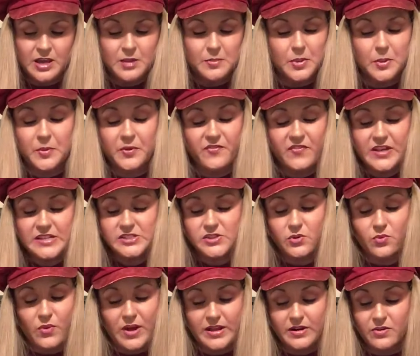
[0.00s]
But Professor
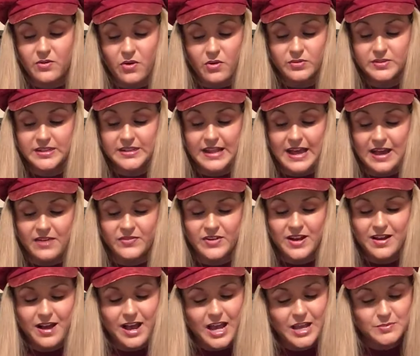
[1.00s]
Ueno only laughed.
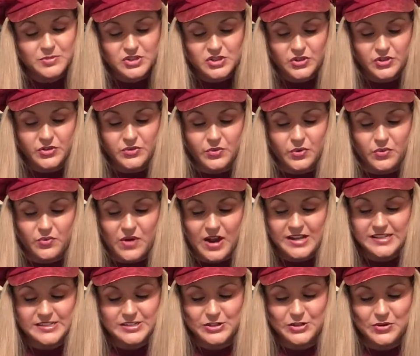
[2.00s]
"I am sure you will
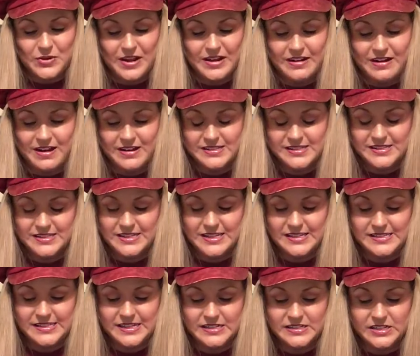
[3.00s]
rise to great heights," he
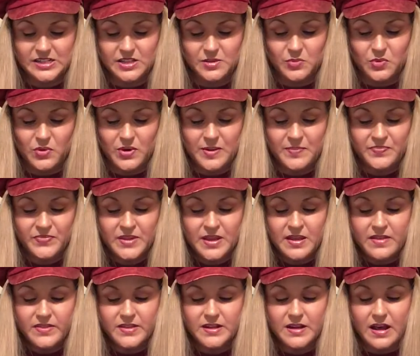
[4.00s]
said to the boy.
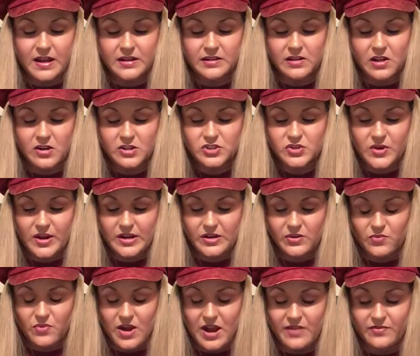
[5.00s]
The 9 o'clock train
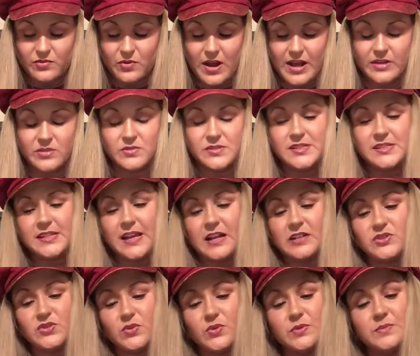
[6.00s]
arrived right on
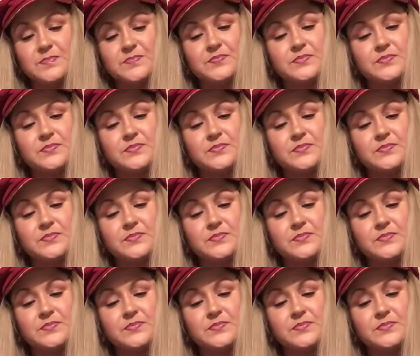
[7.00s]
schedule.